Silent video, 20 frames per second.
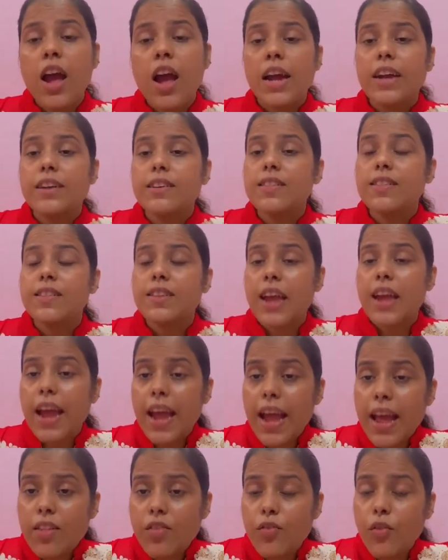it
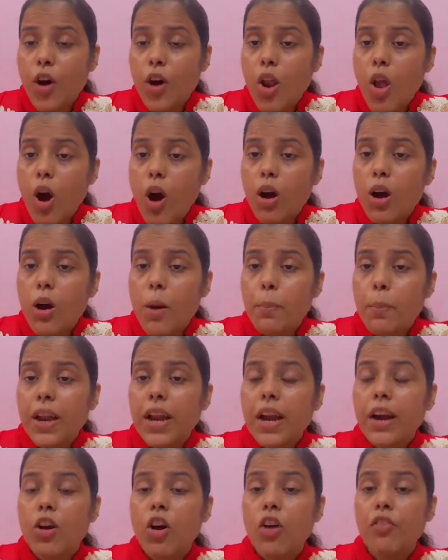stays for longer
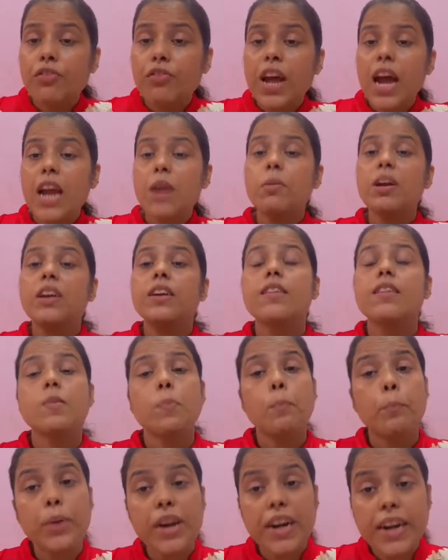period of time, it is
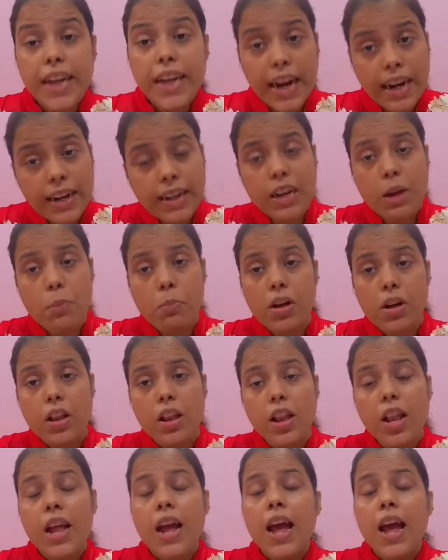predictable.